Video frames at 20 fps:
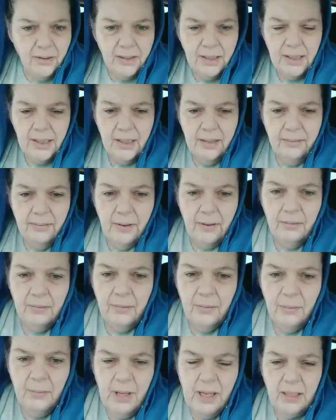It's Neva
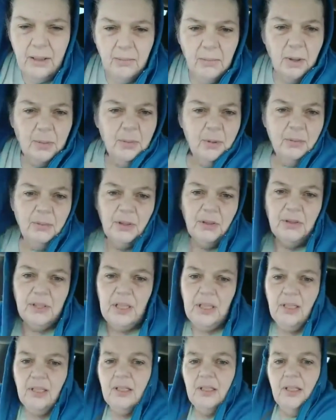from Manic Mama
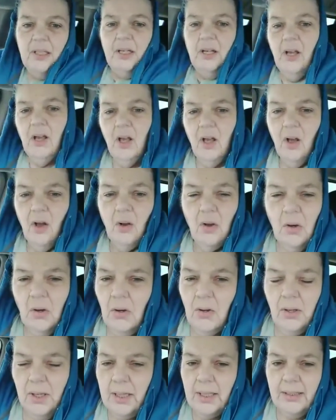Musings, and
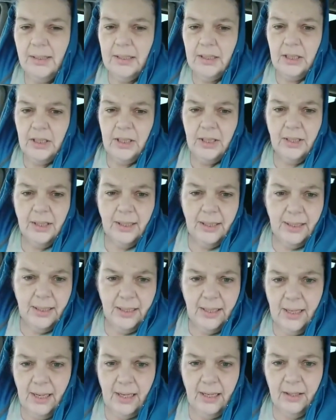it's chilly
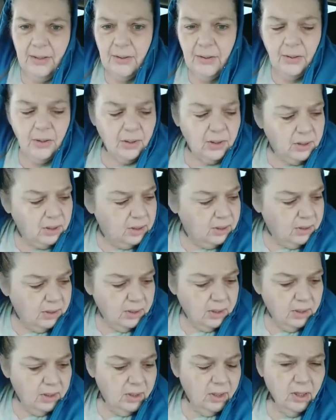today.
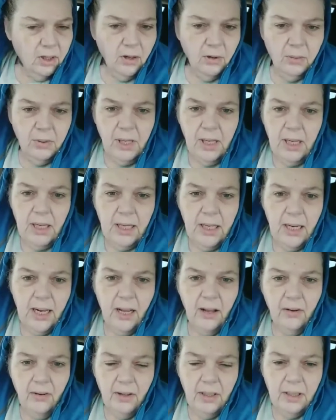We had to get
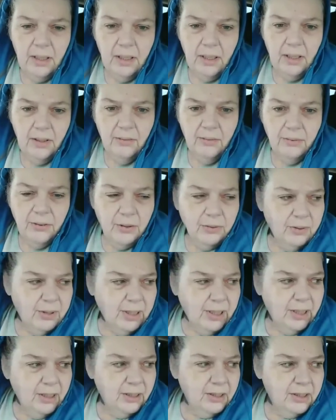out and get a few
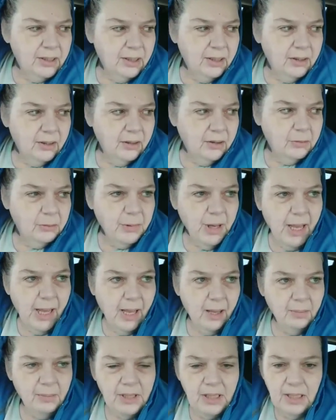things.
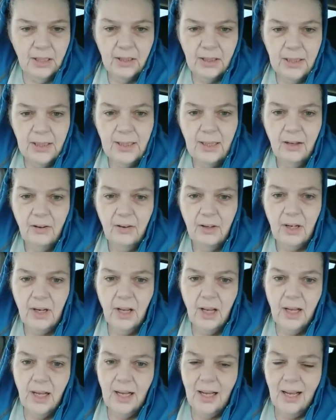Ham is on sale, and
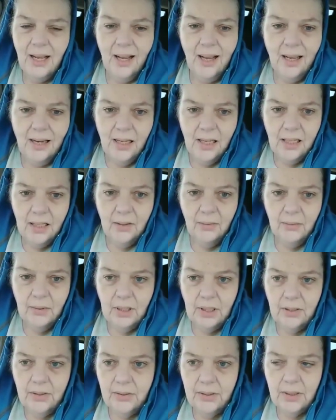I didn't get
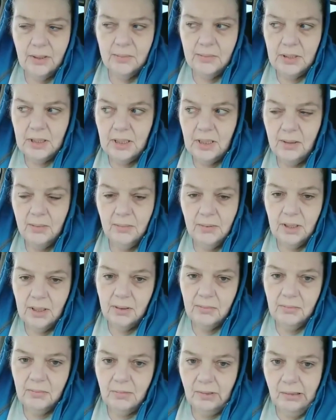one at Christmas time, and
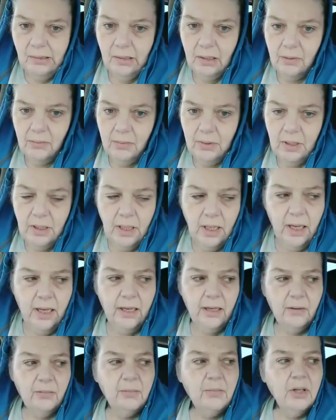I'm really wanting a
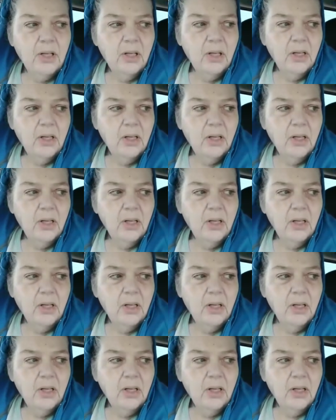ham.